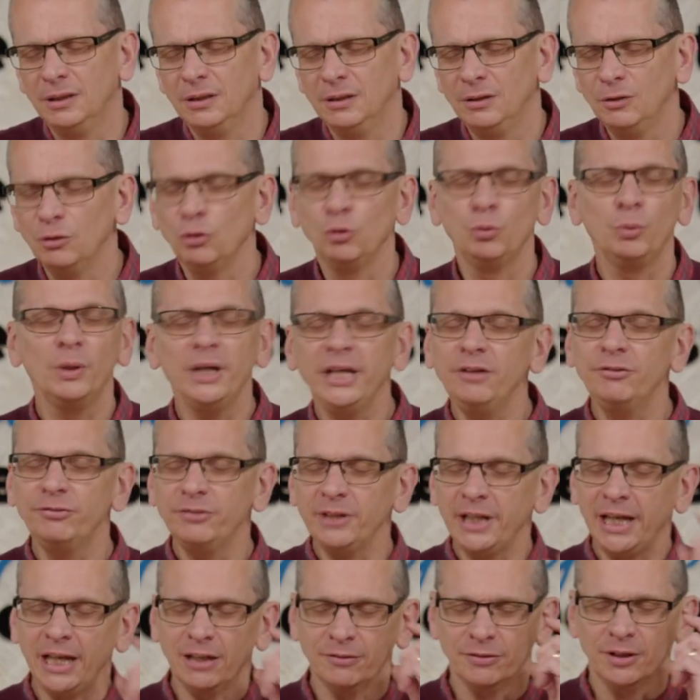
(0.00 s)
Lord, will you
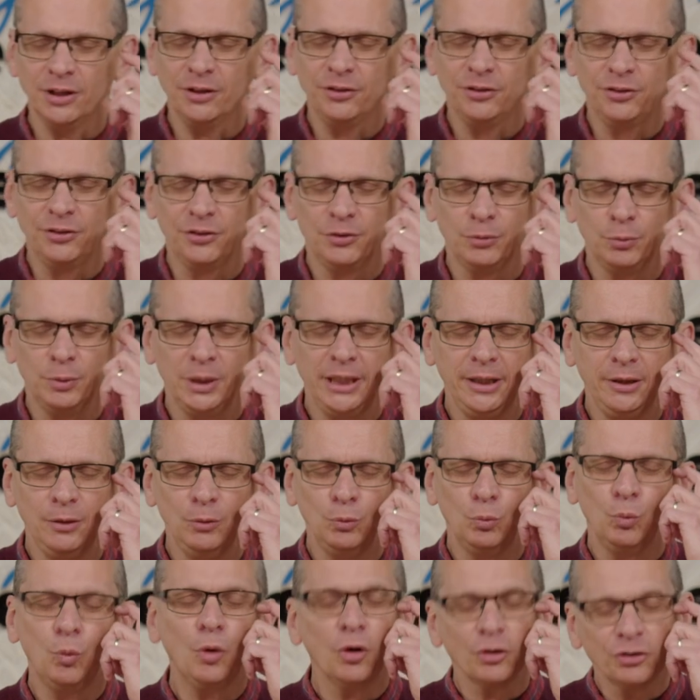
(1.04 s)
forgive us? Will you
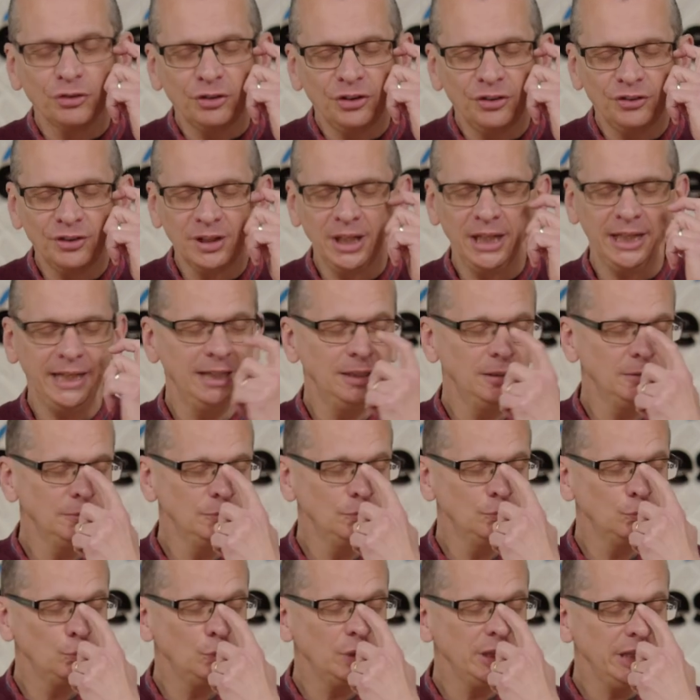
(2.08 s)
wash us clean?
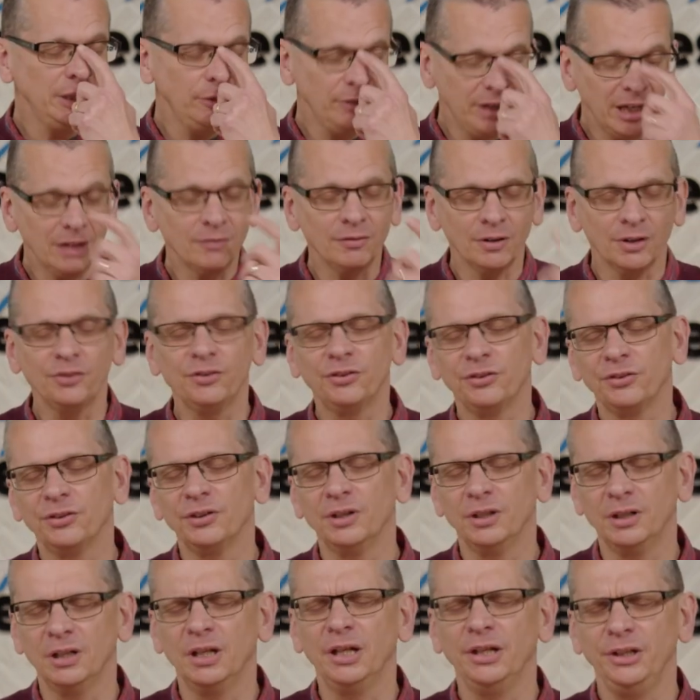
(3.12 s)
Will you give us
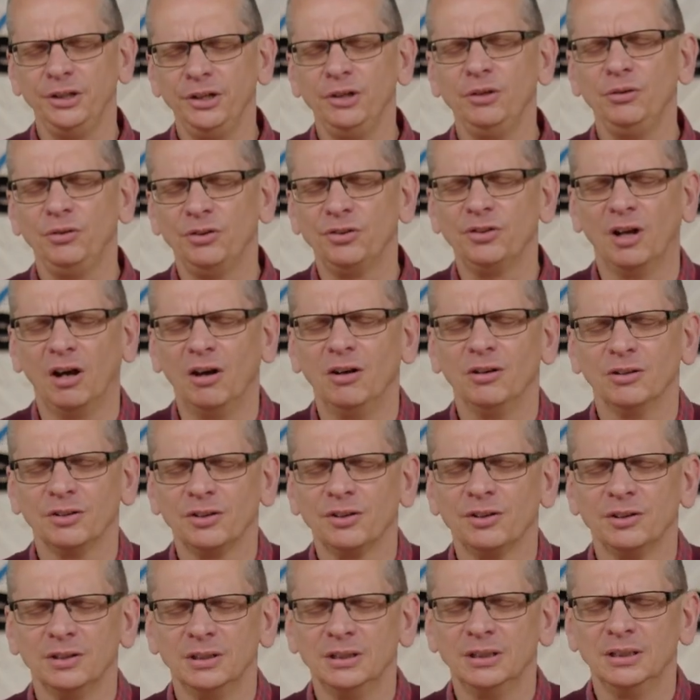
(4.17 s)
a new start?
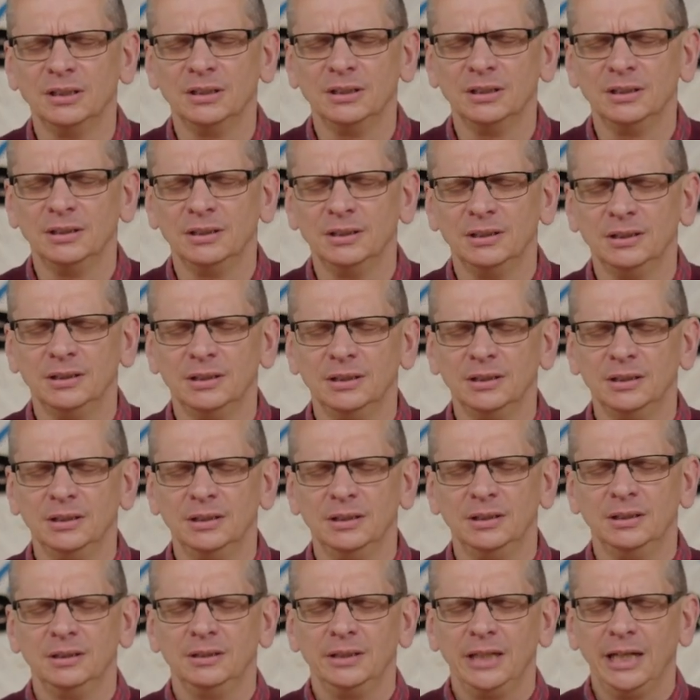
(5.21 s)

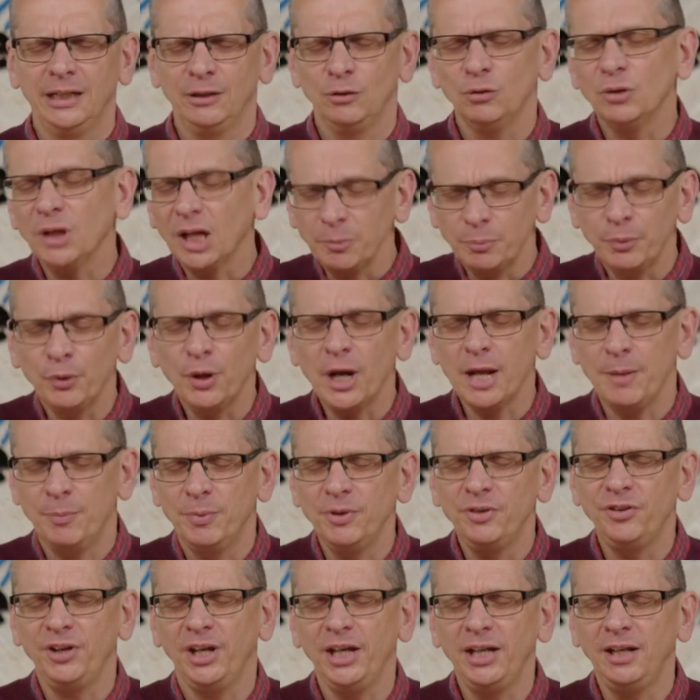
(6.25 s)
And Lord, I pray
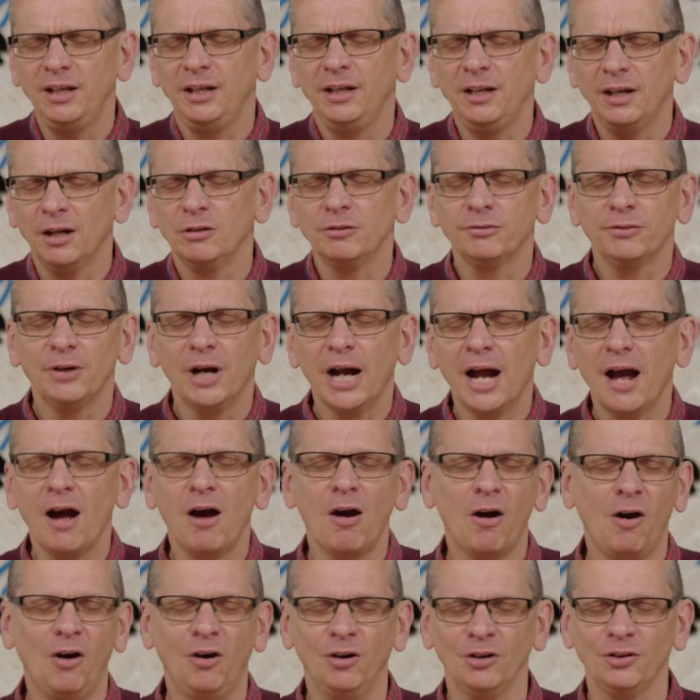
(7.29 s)
particularly over our
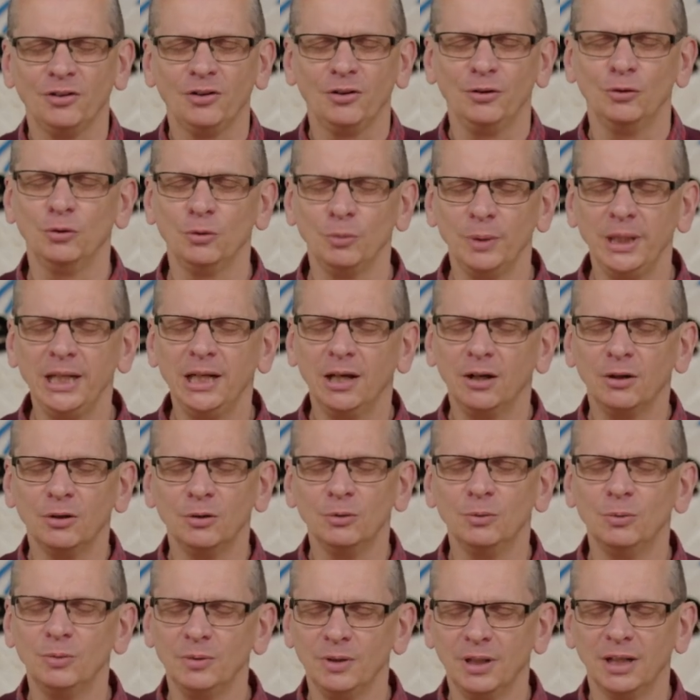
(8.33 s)
hearts, Lord. We
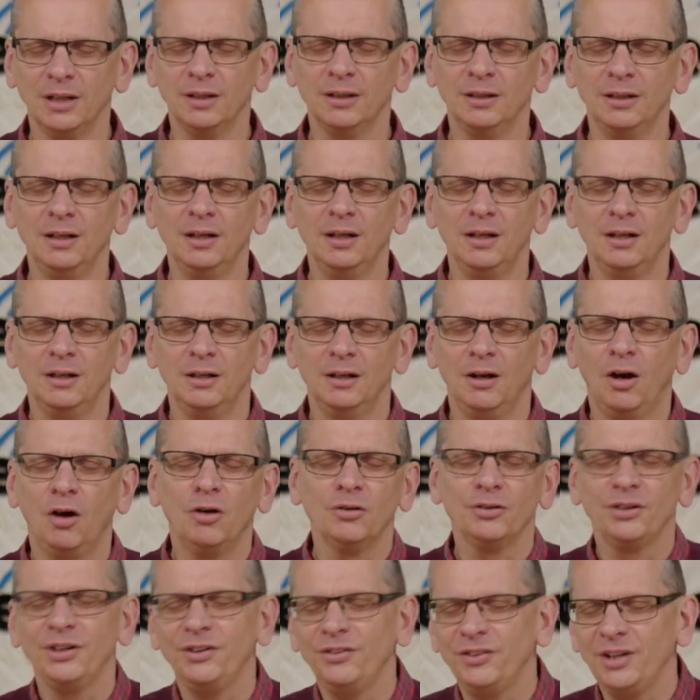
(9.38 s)
know that heart
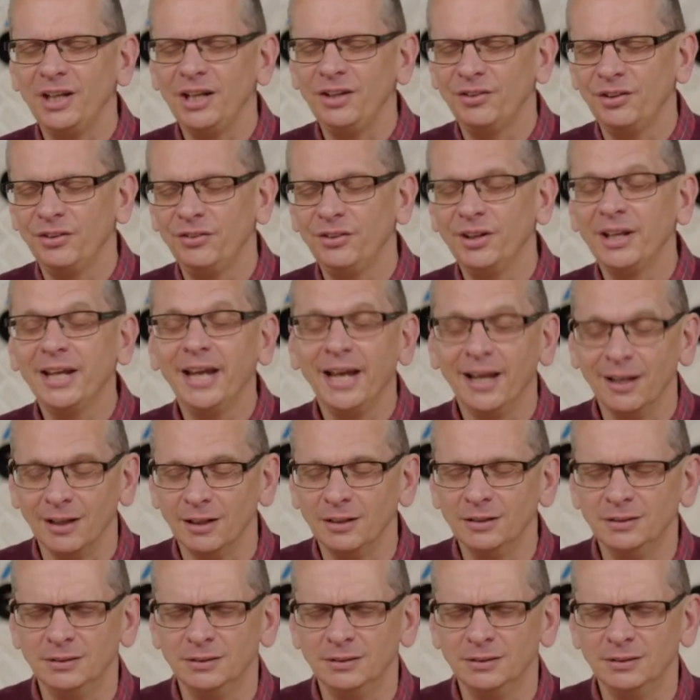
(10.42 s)
disease is a killer.